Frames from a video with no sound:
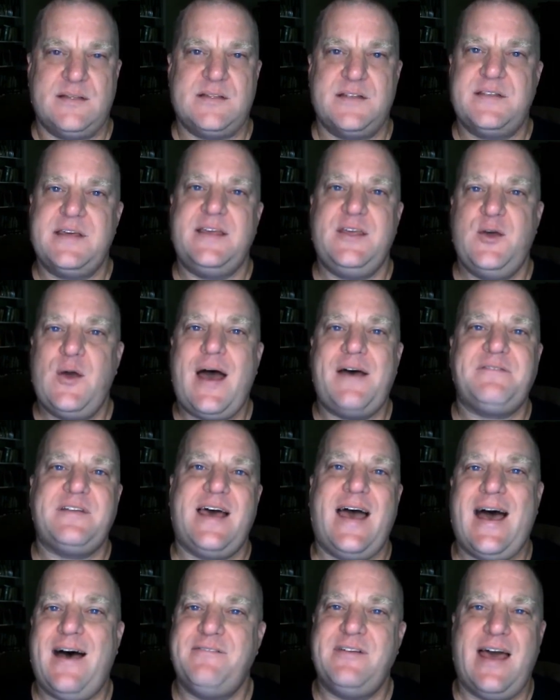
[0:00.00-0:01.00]
the thing you have
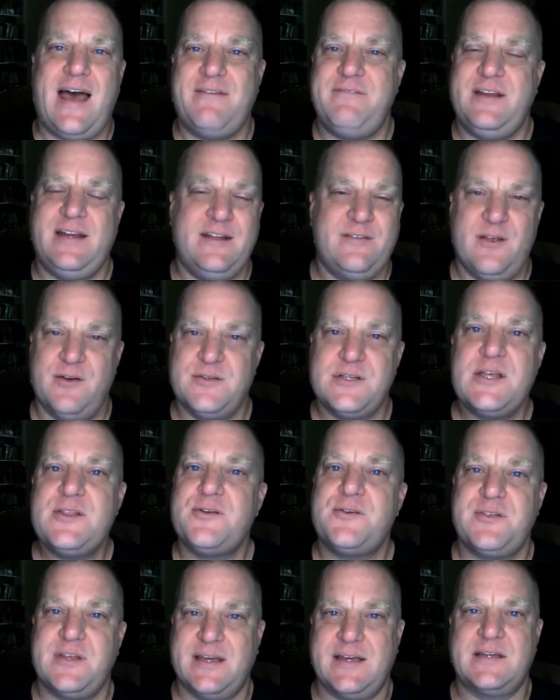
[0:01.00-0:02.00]
to have any of those
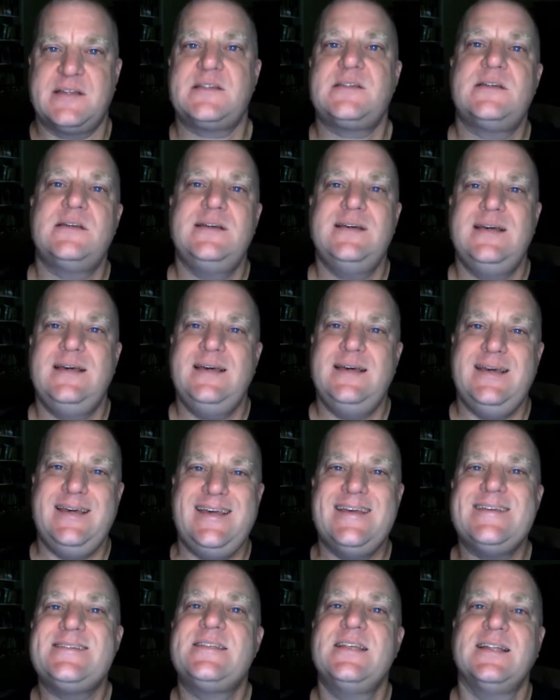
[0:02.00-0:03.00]
other things,
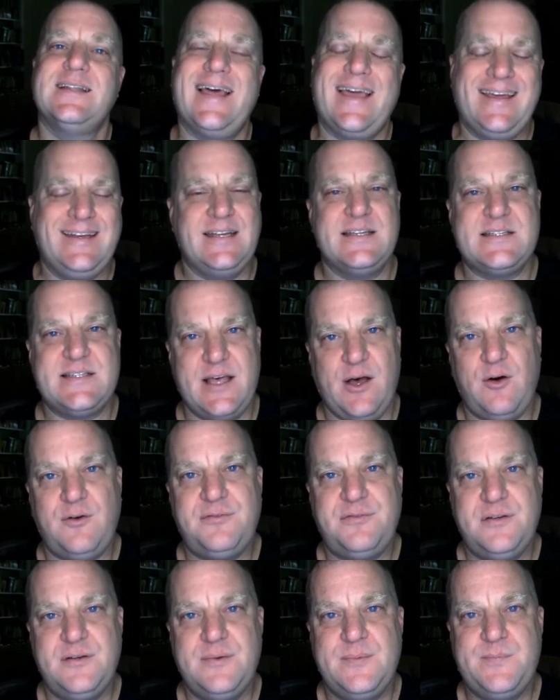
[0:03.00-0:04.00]
is the land
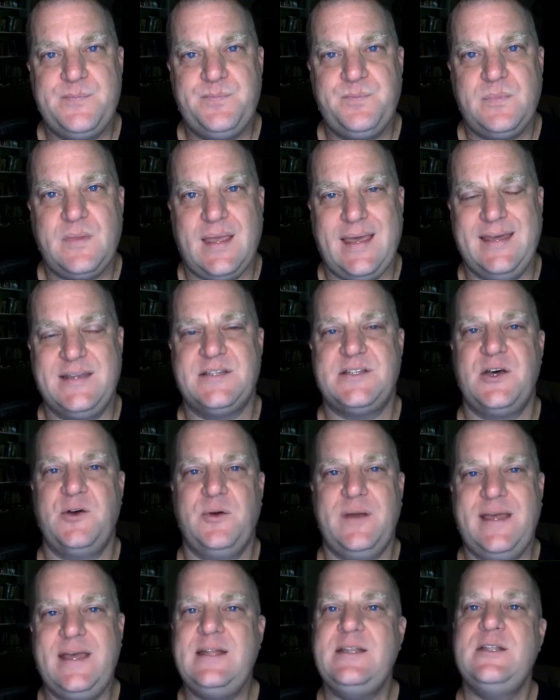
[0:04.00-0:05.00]
itself. And
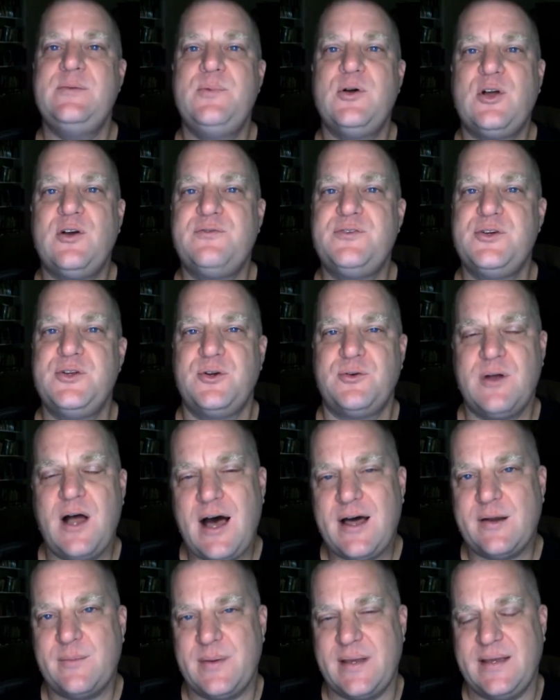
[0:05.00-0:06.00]
so in the book of
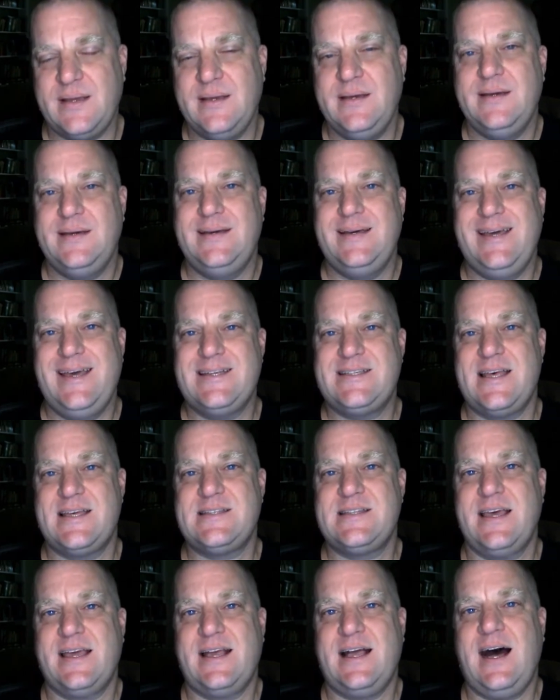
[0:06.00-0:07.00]
Deuteronomy, it
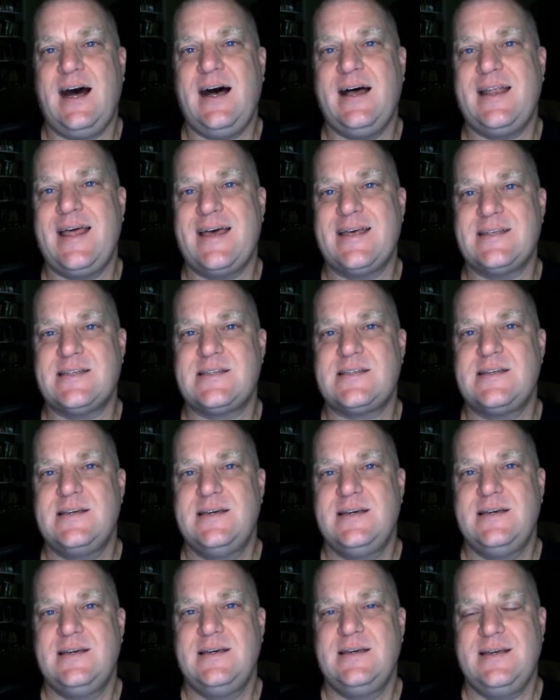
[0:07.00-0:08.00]
says that God
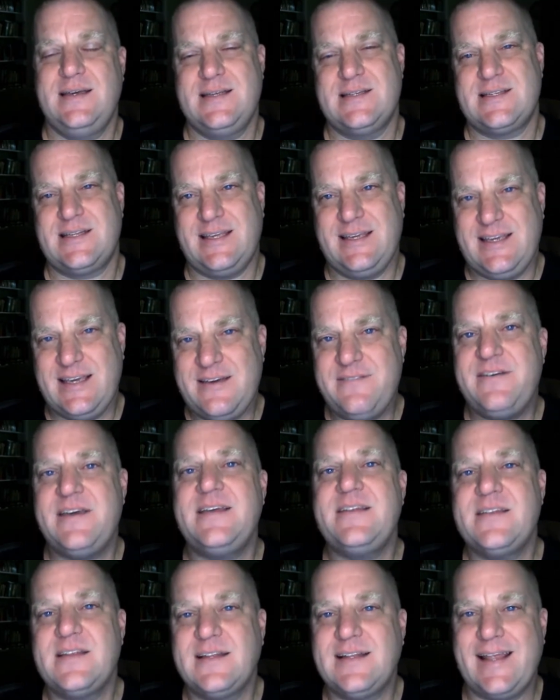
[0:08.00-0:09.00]
is
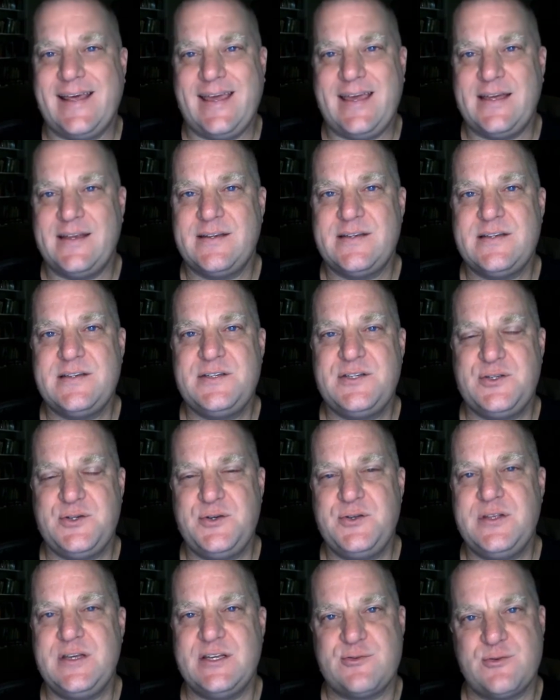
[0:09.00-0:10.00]
giving the land
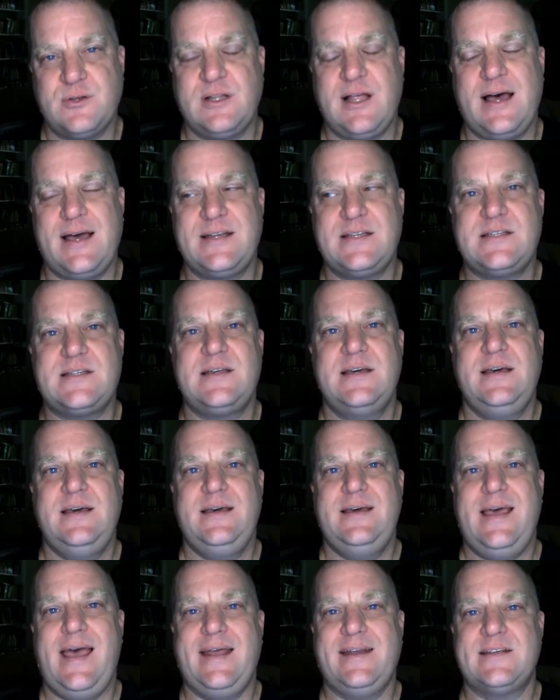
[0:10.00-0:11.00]
to the Israelites,
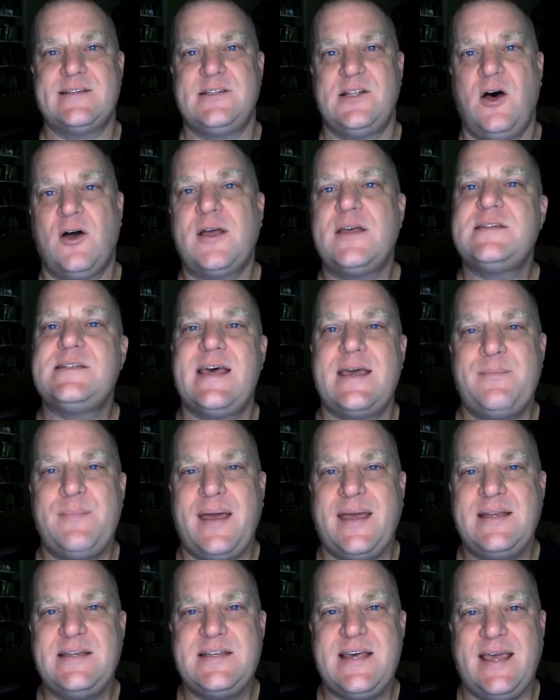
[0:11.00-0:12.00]
and as long as they
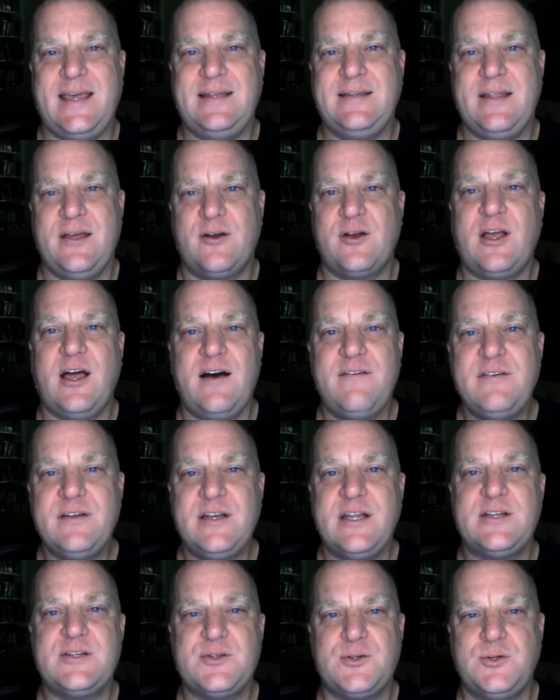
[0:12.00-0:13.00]
maintain their
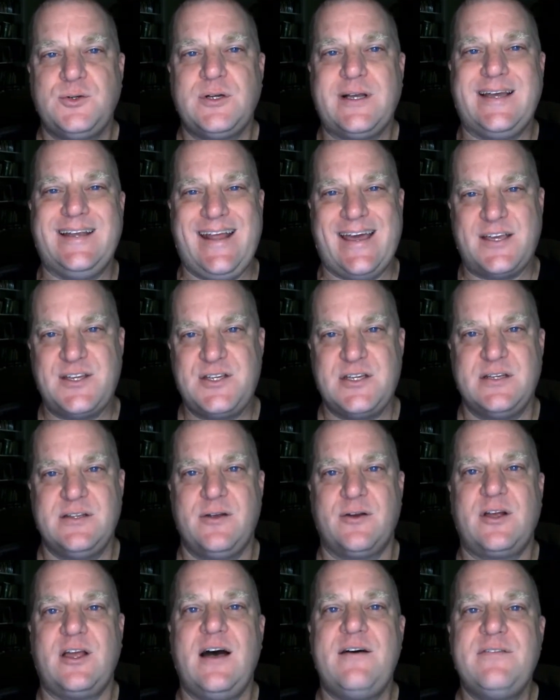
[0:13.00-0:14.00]
covenantal connection,
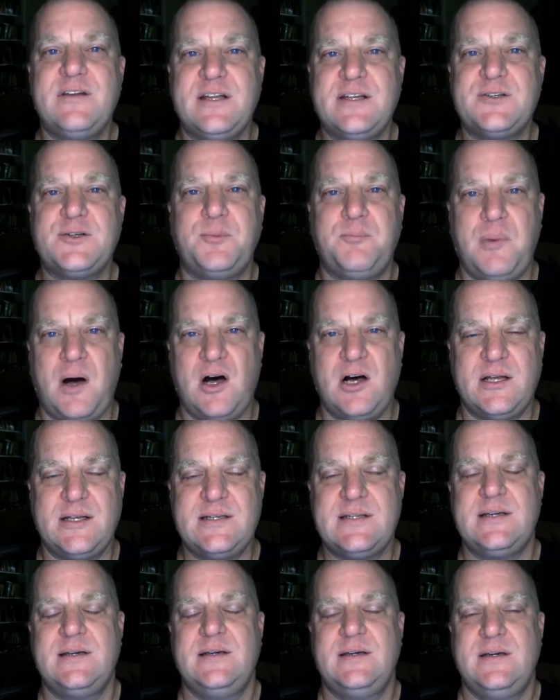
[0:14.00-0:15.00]
their covenantal
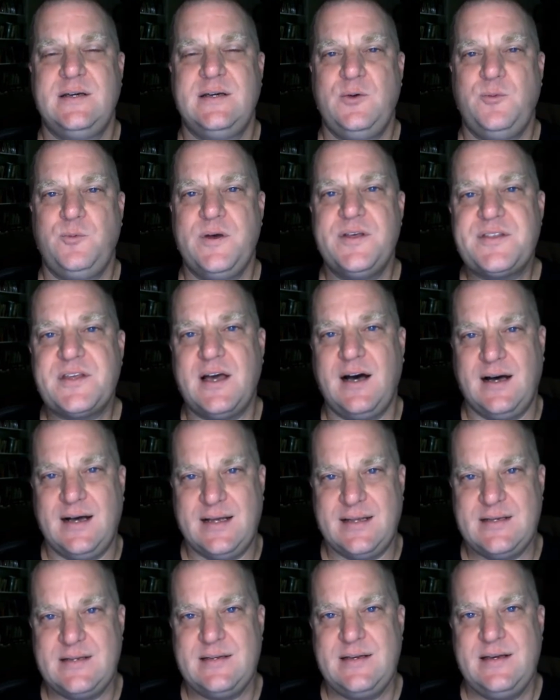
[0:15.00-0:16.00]
bond with
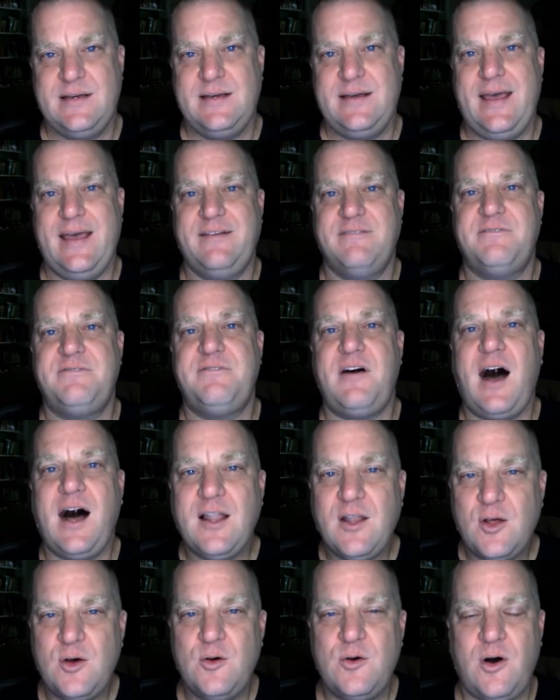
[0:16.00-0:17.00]
God, and
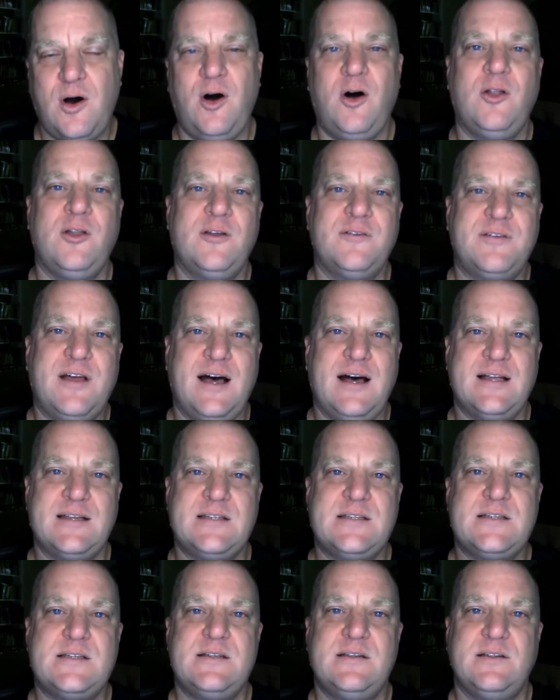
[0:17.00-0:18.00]
follow all of
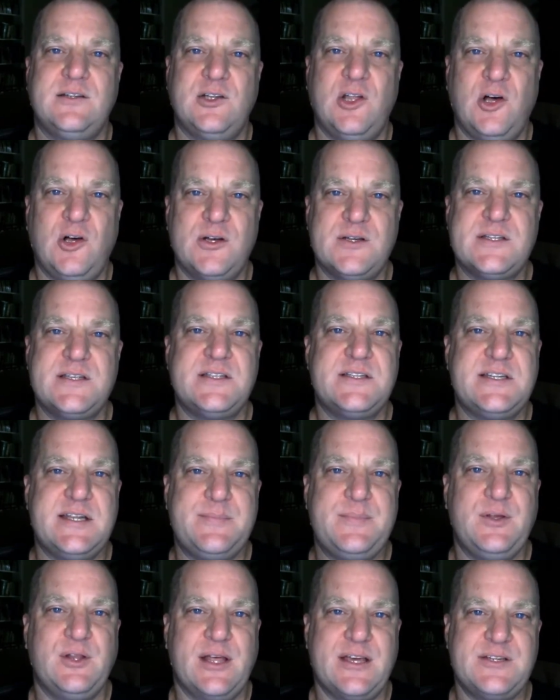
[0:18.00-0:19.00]
God's laws and
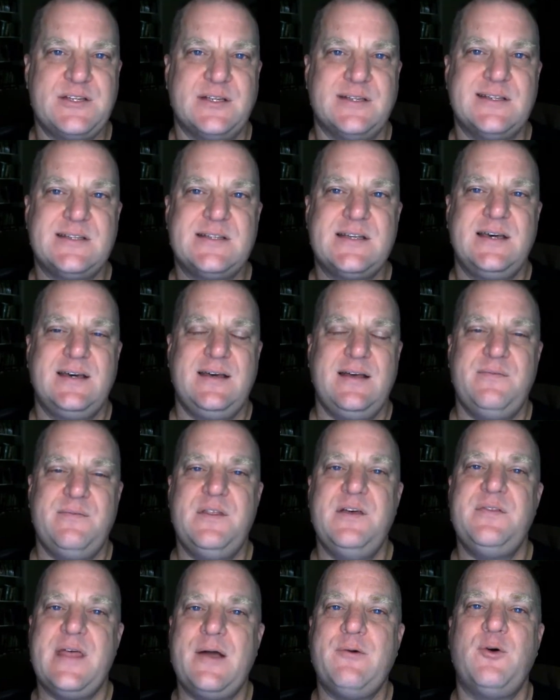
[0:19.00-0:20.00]
stipulations,
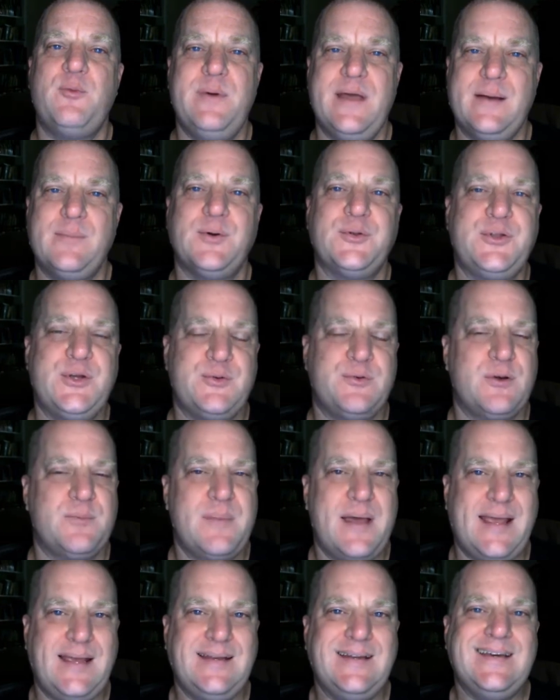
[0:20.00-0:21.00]
then they will be able to
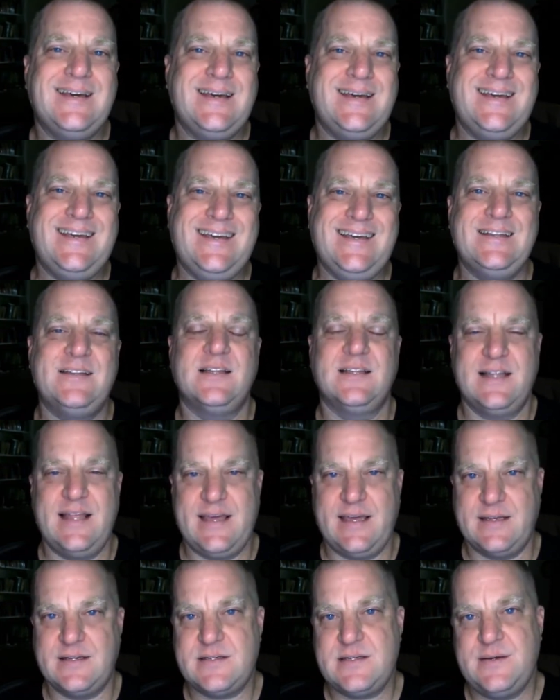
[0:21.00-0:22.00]
remain in the
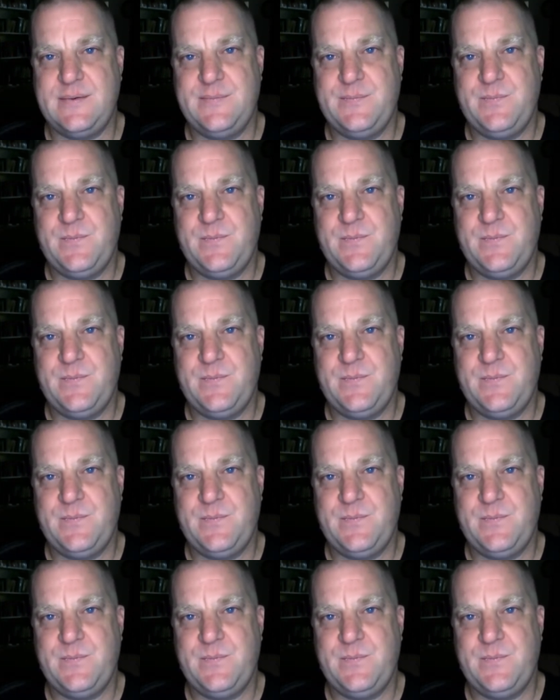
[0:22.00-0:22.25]
land.